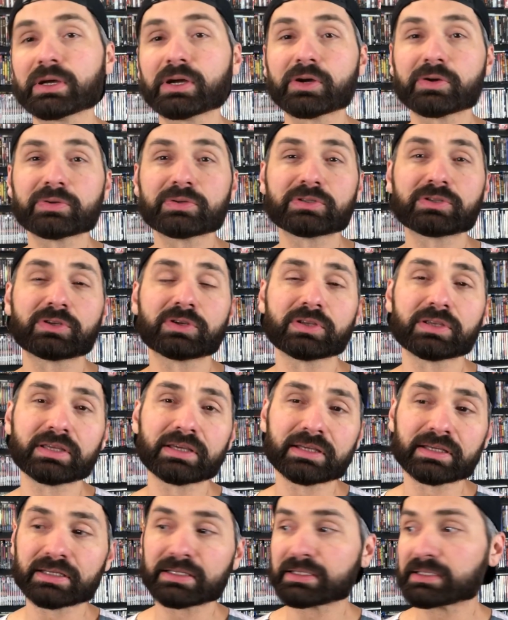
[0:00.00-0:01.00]
he goes to
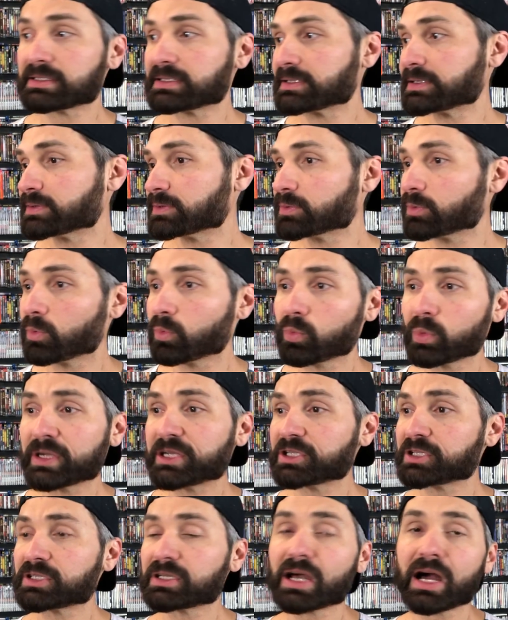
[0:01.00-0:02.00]
this
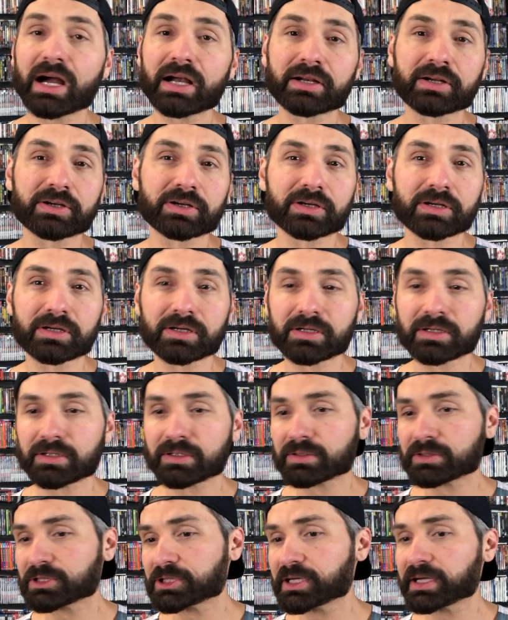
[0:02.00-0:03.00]
witch
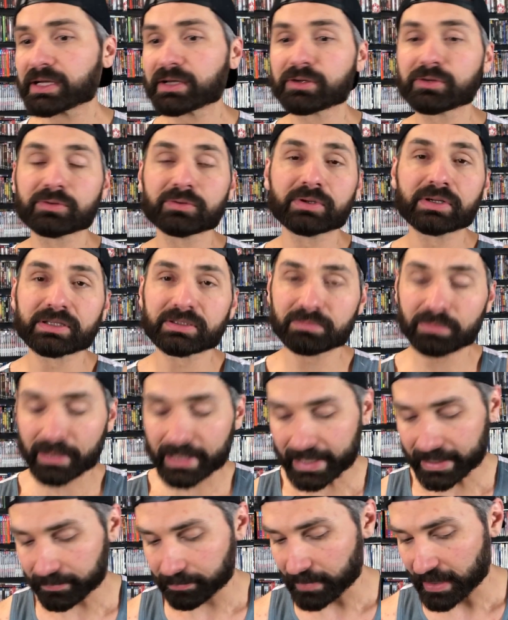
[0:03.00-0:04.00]
doctor chick who does
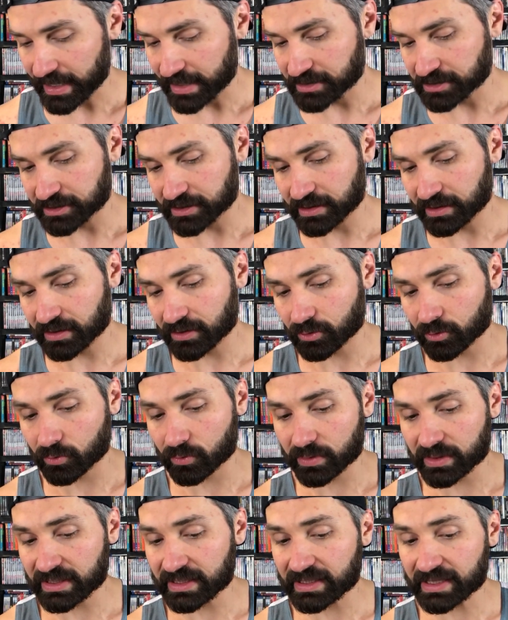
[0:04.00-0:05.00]
black magic,
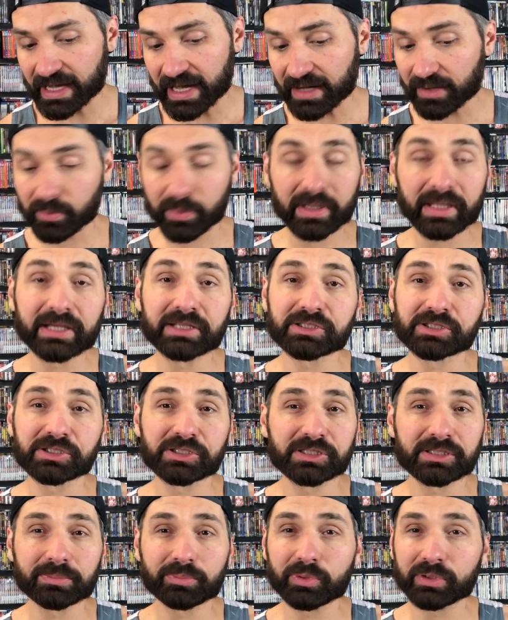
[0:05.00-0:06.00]
who he had a
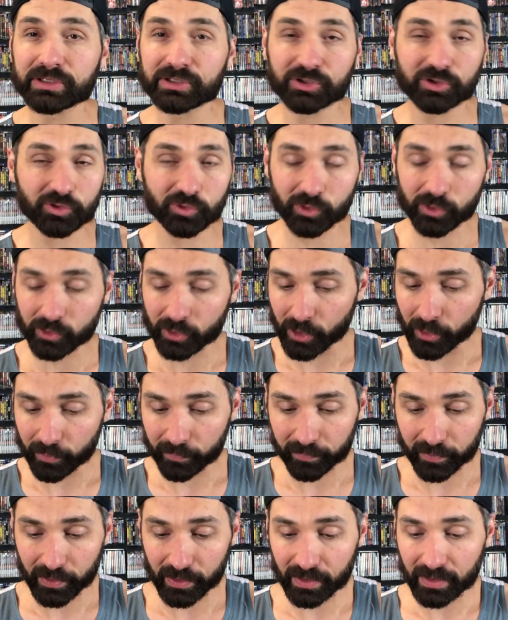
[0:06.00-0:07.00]
relationship with, screwed
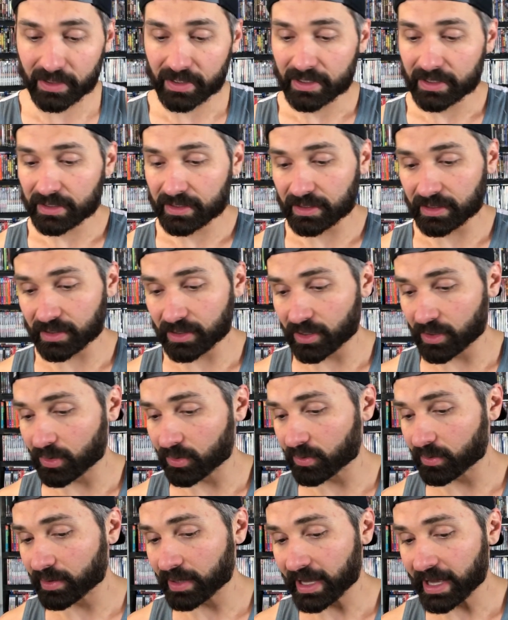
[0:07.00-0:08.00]
over, you
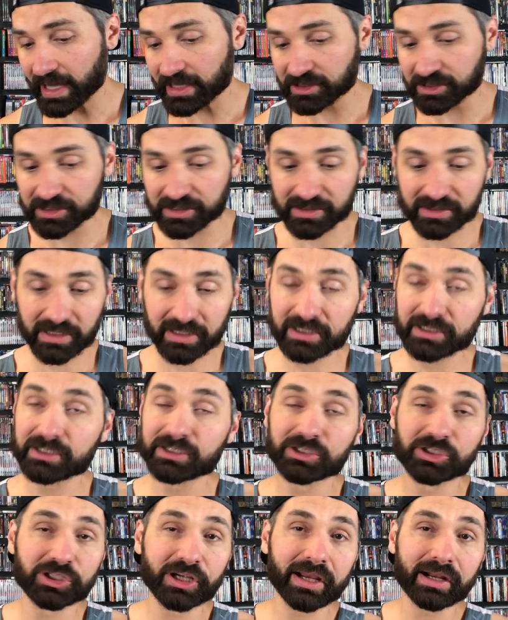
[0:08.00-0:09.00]
know, and she's like
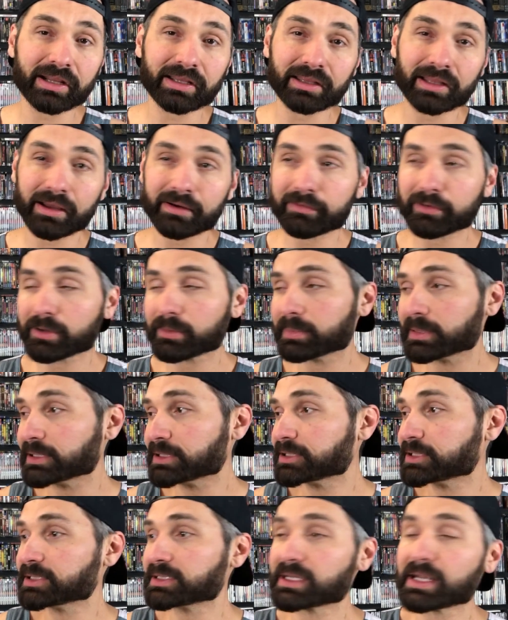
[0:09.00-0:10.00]
jaded lover,
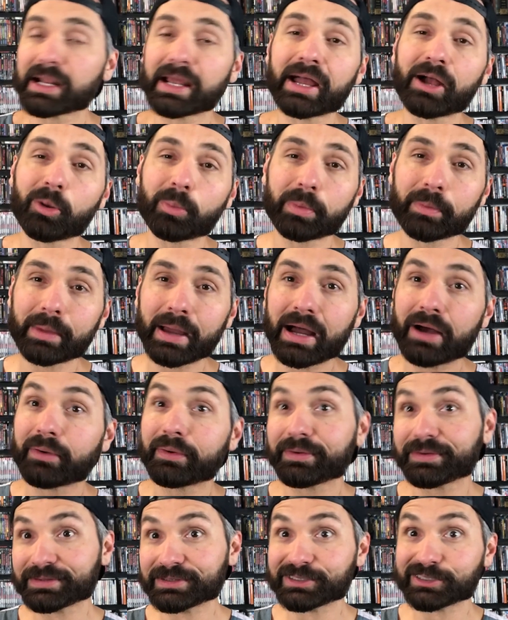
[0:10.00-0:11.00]
but she's gonna help him
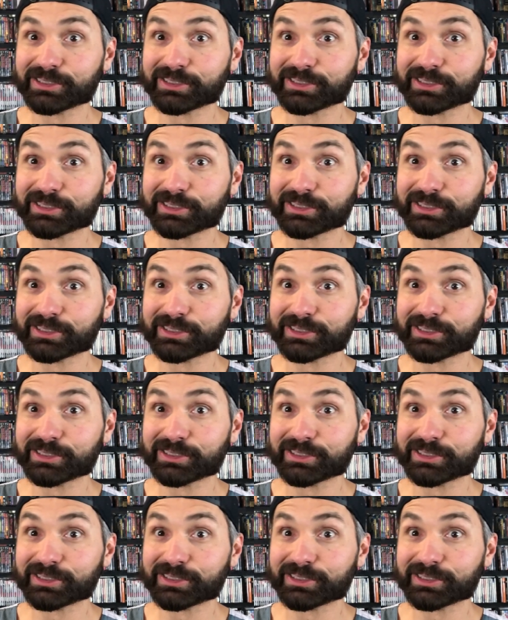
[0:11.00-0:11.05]
out,